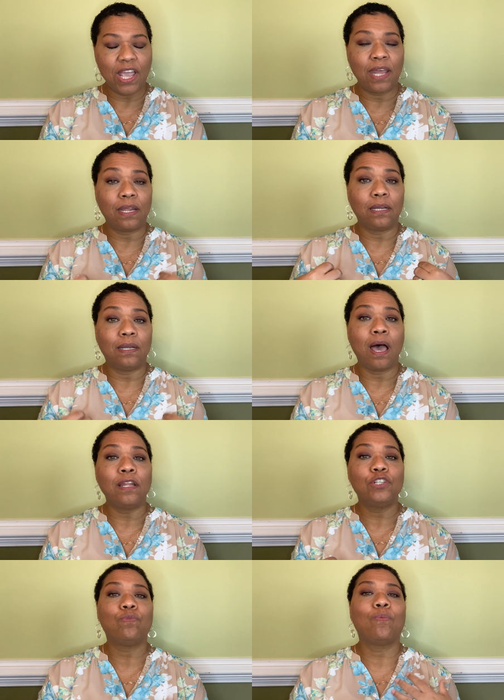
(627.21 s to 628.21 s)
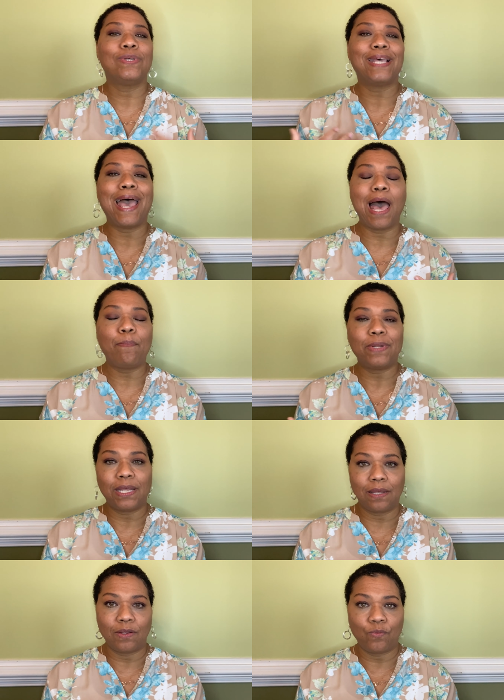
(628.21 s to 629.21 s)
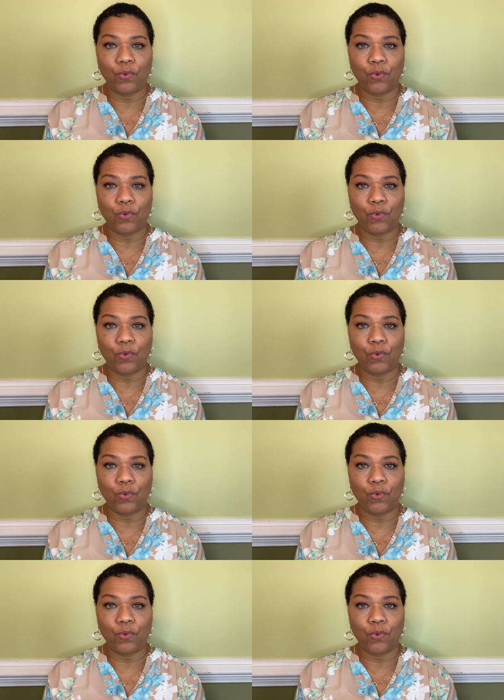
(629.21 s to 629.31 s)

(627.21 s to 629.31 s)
and acknowledge what was happening